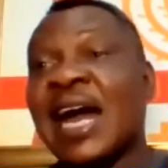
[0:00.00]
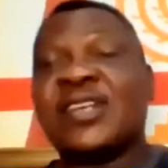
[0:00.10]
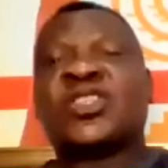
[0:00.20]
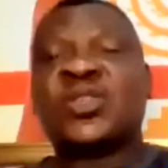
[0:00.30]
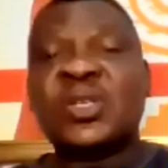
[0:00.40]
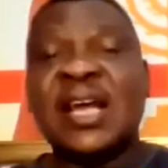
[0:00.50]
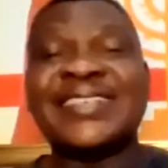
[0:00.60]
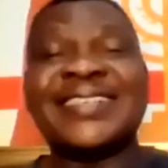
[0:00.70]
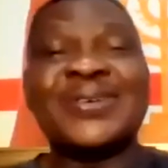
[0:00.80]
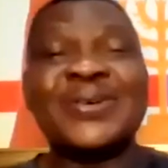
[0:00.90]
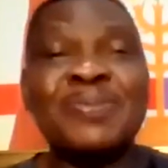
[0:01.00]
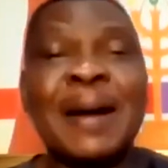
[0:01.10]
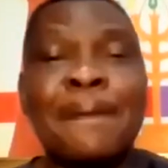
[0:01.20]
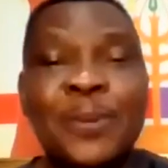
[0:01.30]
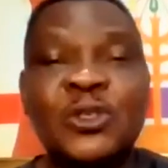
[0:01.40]
As soon as the
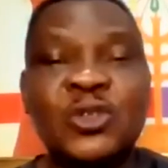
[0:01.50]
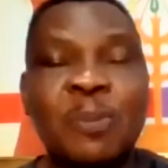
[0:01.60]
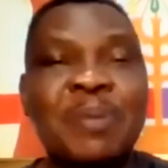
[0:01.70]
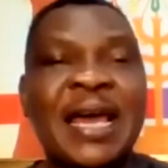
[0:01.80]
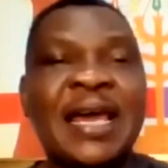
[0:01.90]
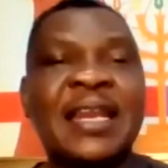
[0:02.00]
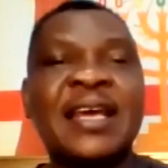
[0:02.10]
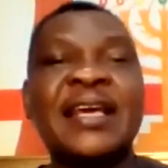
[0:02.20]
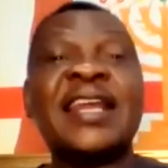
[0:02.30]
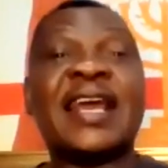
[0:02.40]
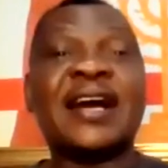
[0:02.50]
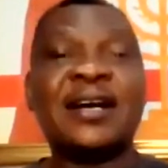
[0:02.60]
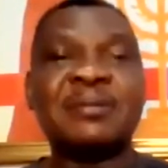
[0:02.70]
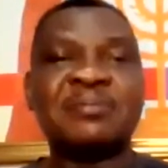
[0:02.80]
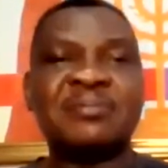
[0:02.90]
woman puts to bed, they
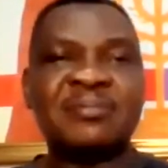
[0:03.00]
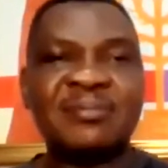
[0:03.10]
come